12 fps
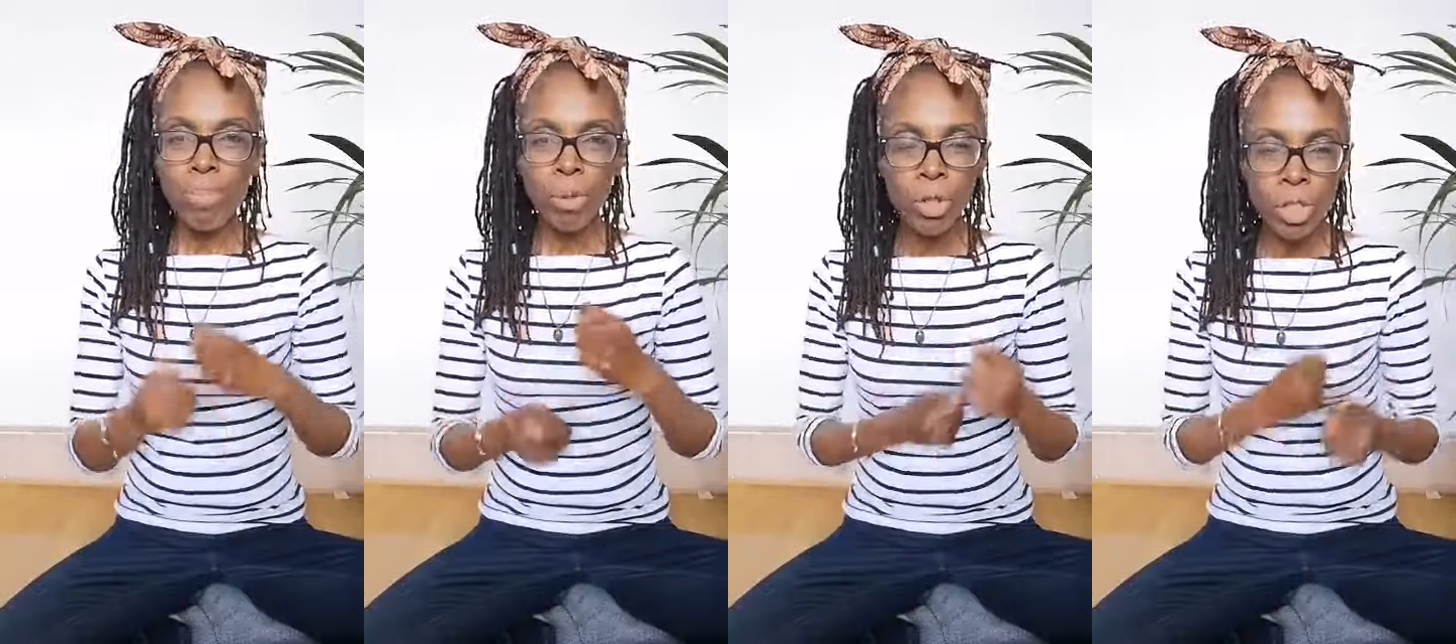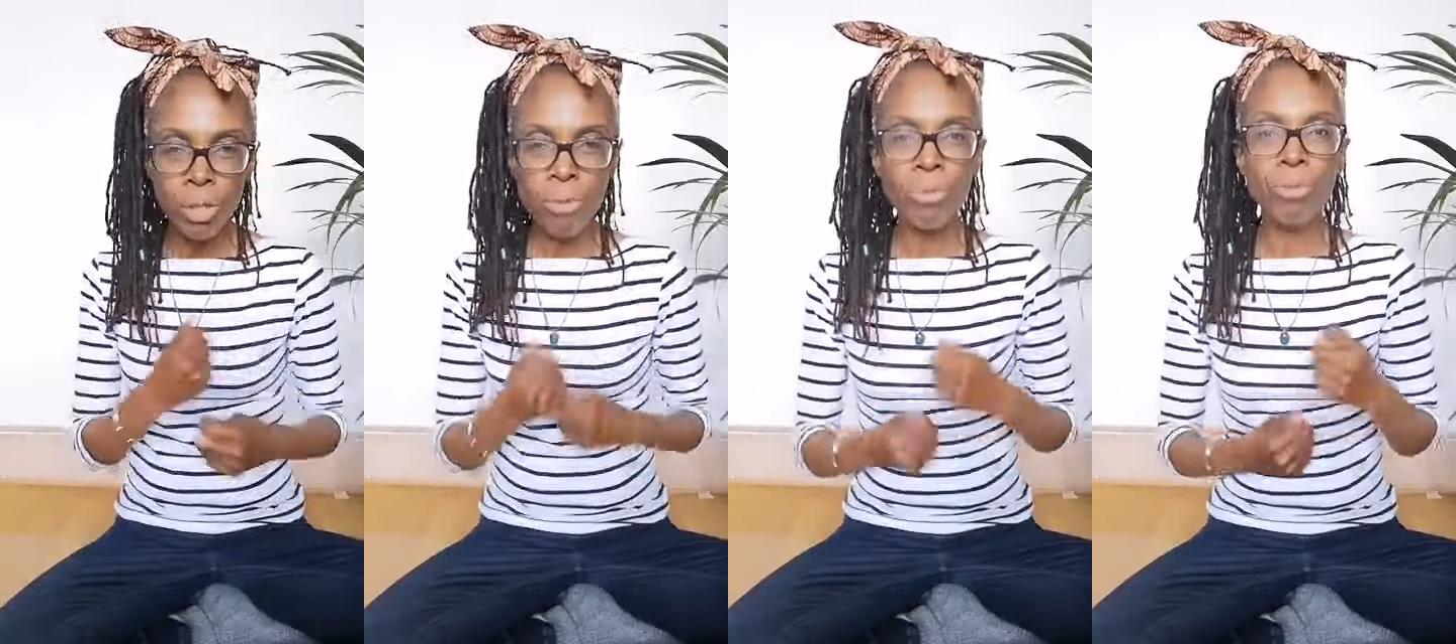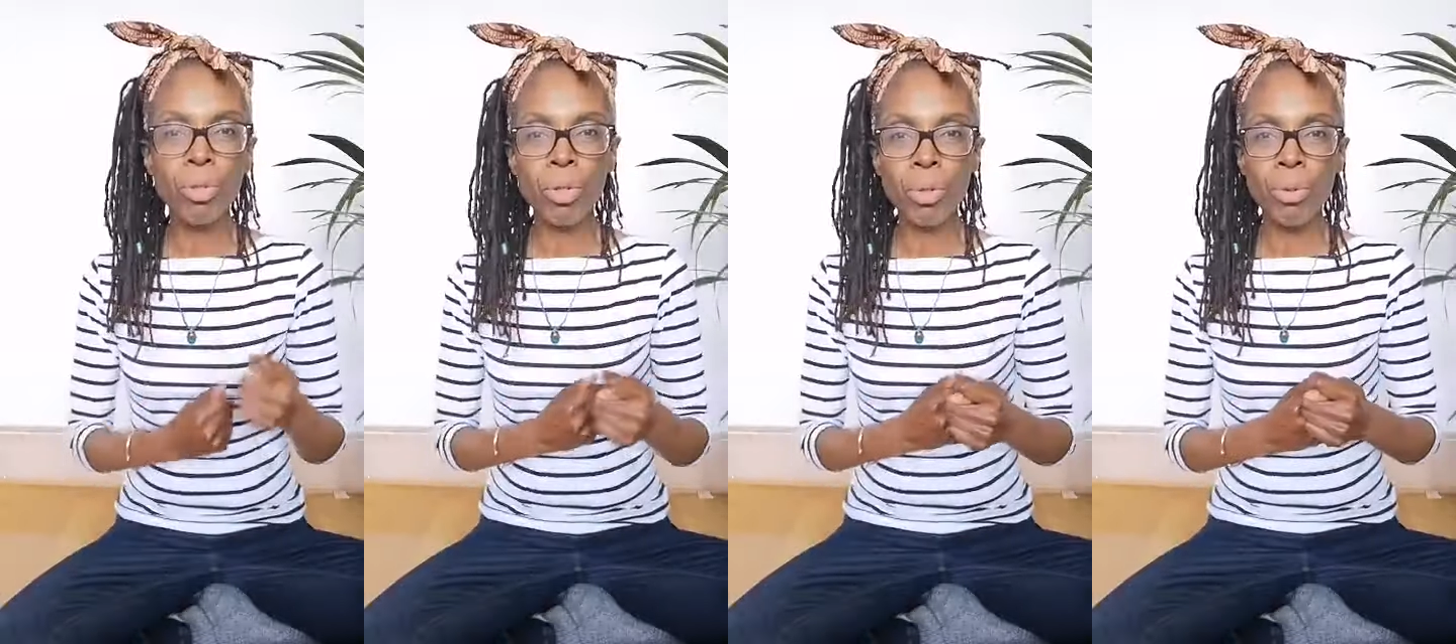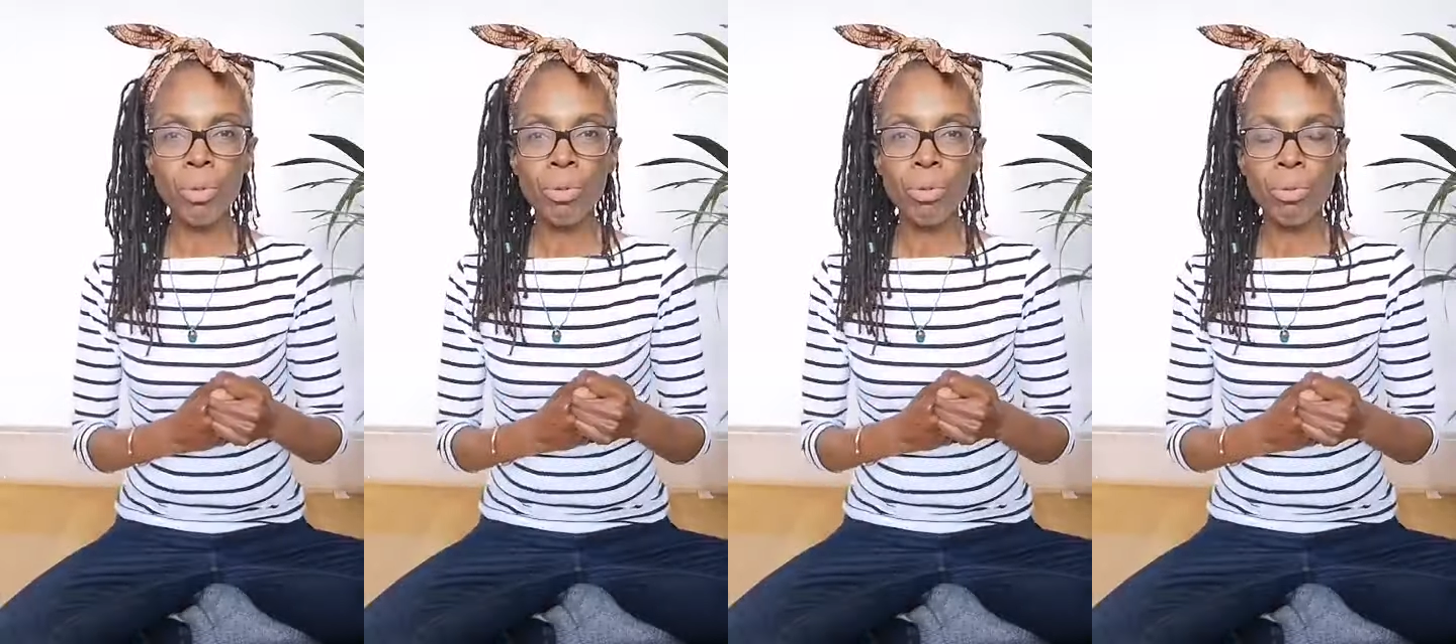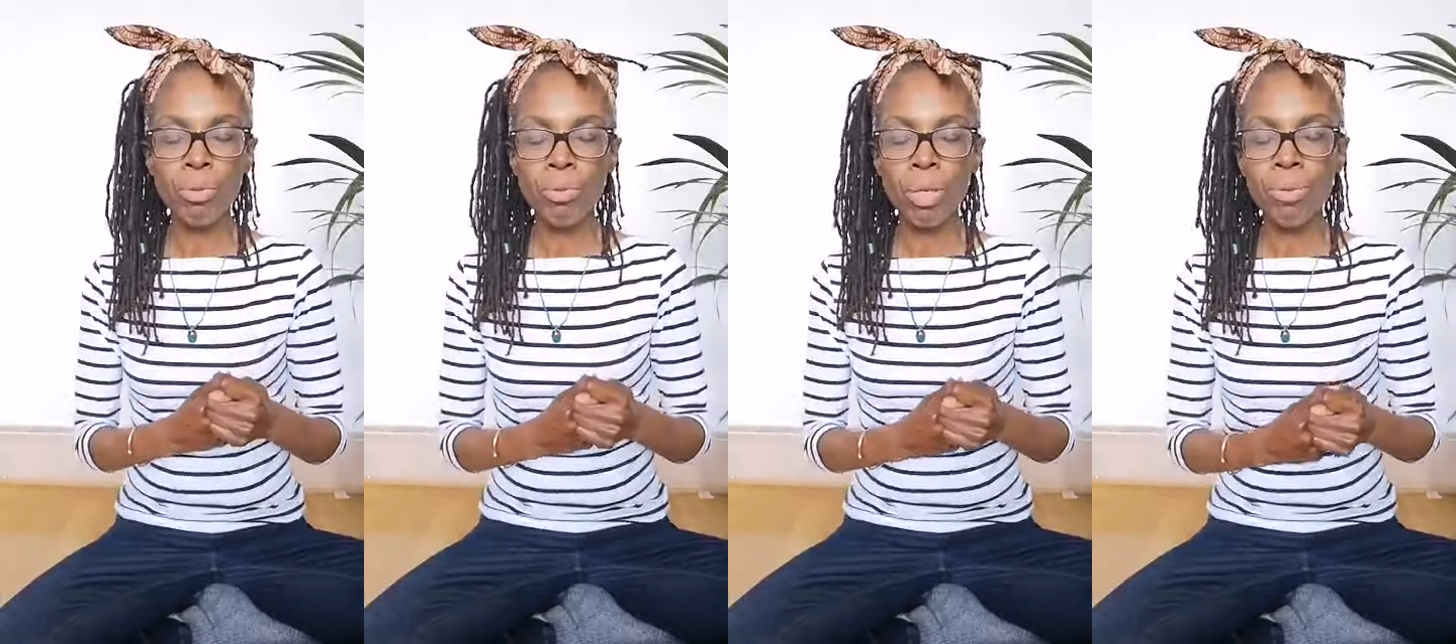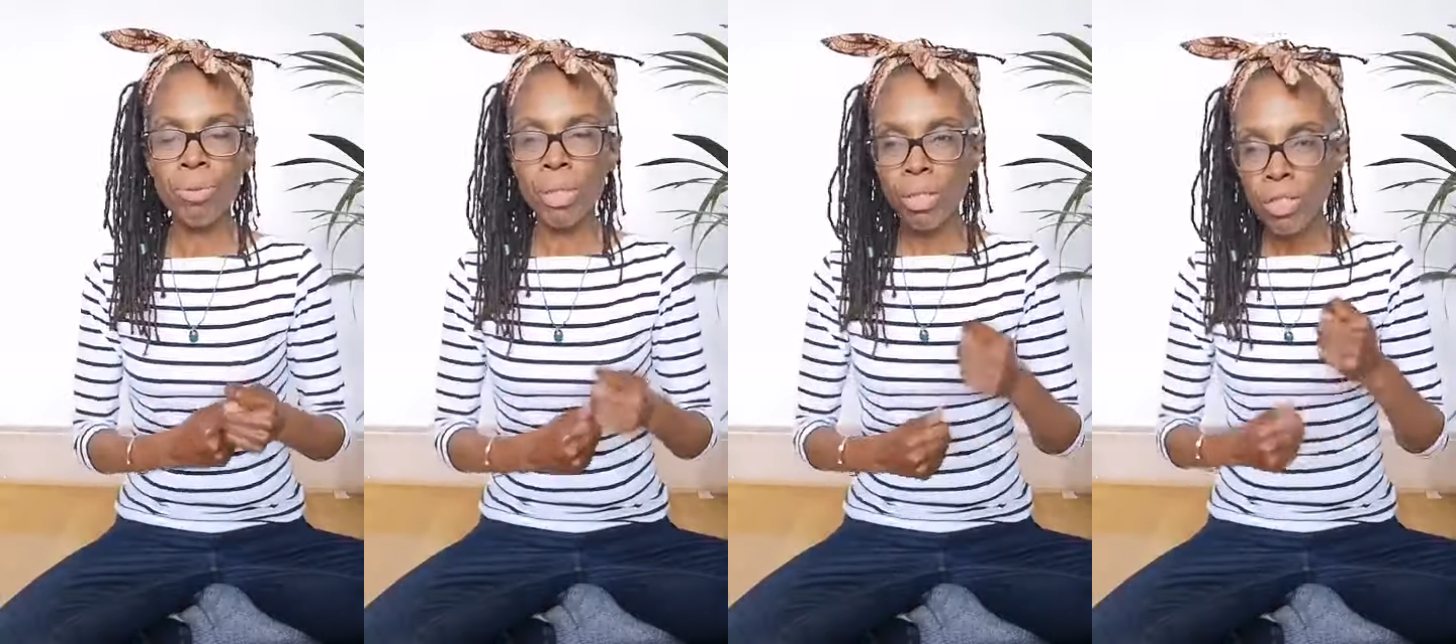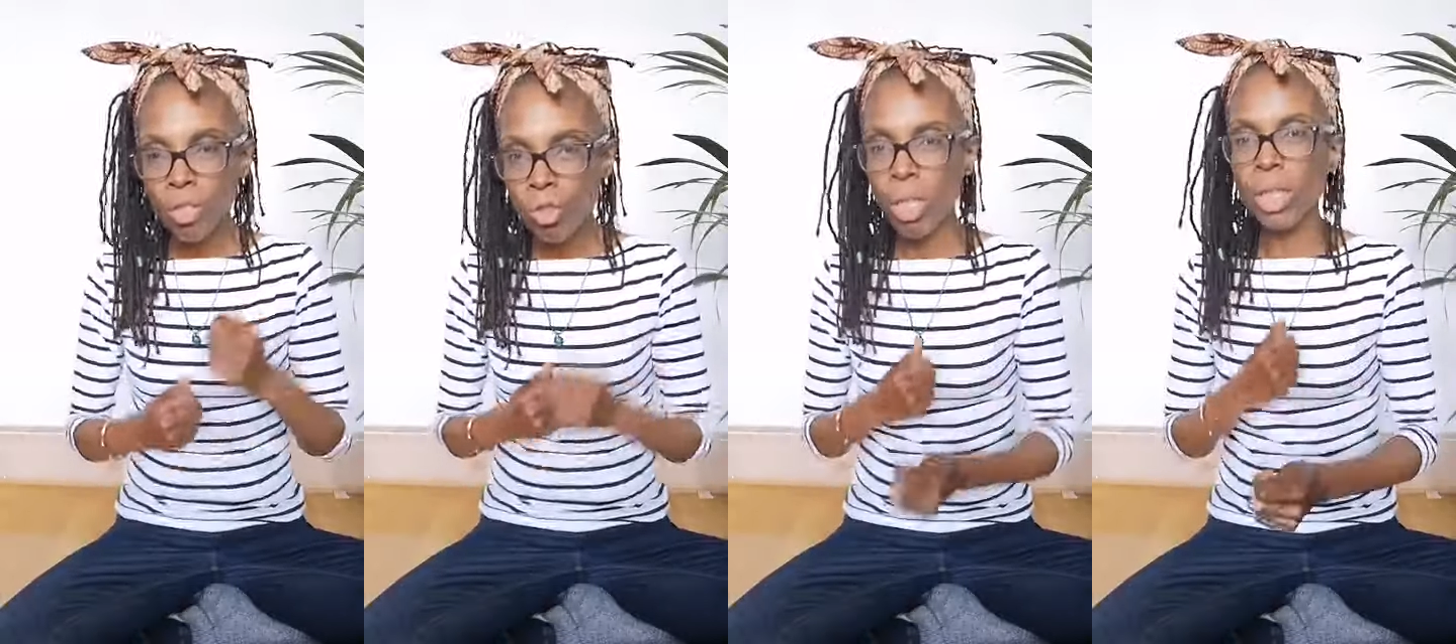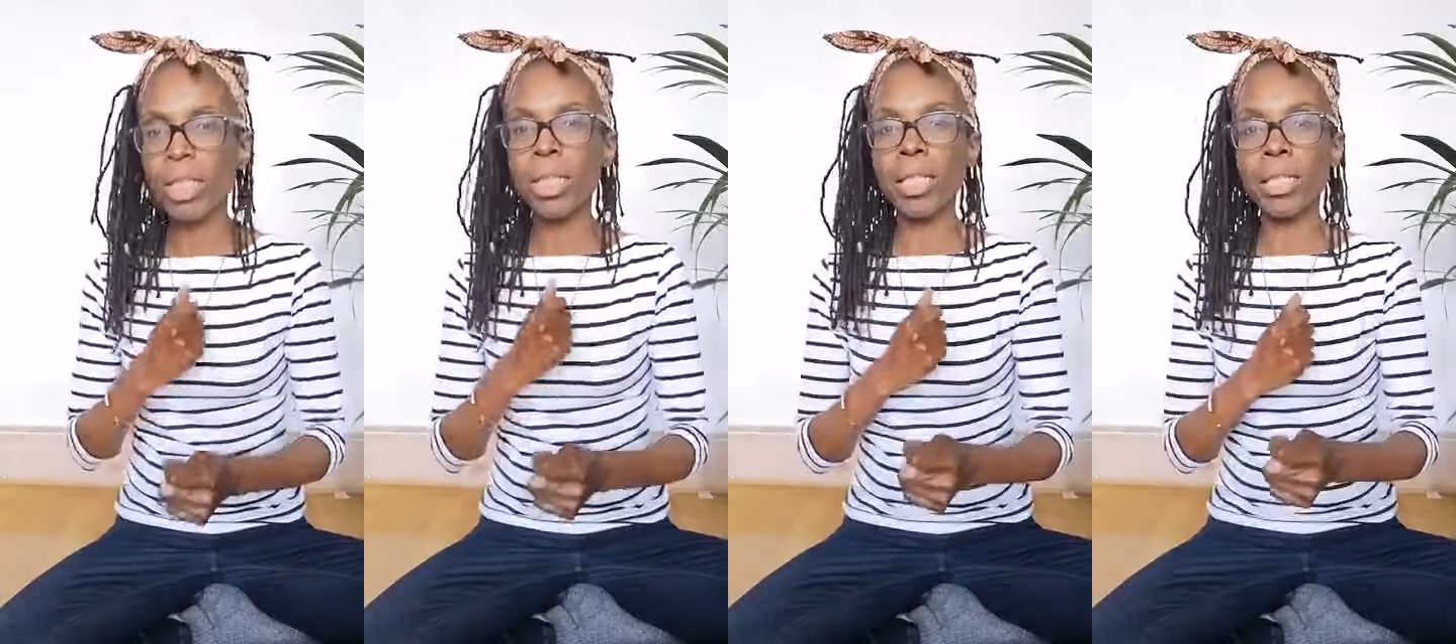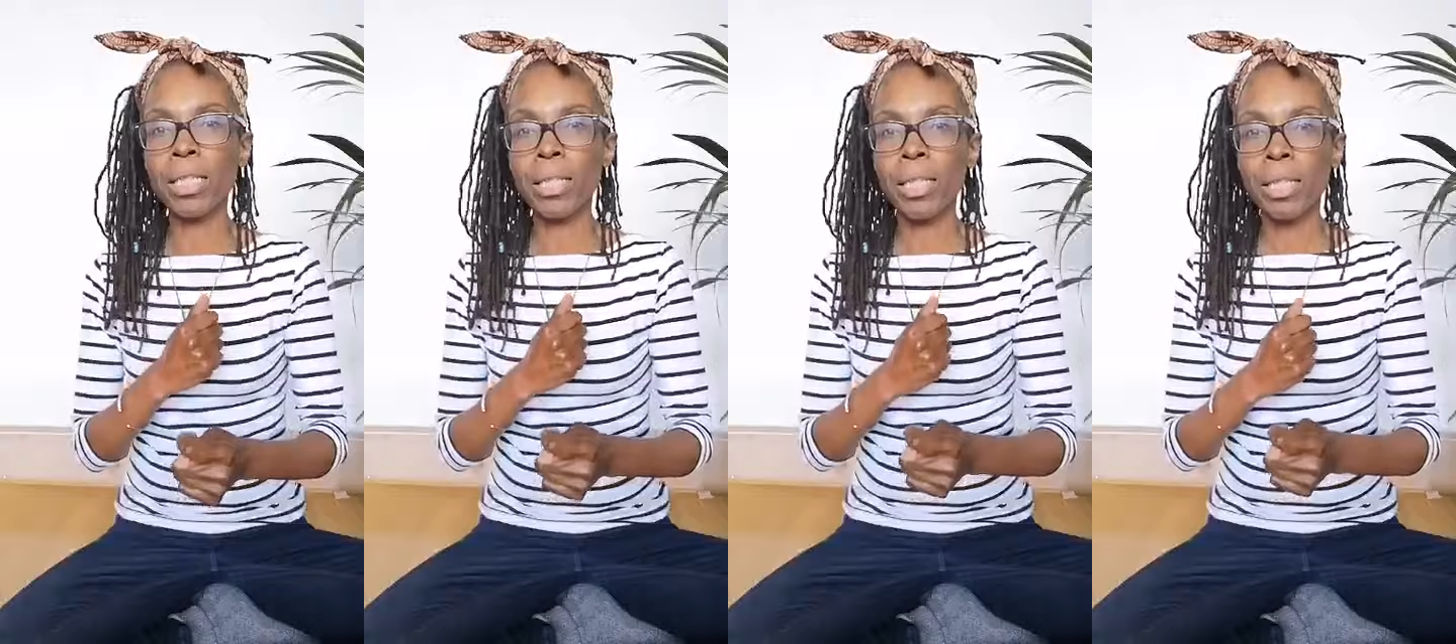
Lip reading: pushing through, rather than struggling,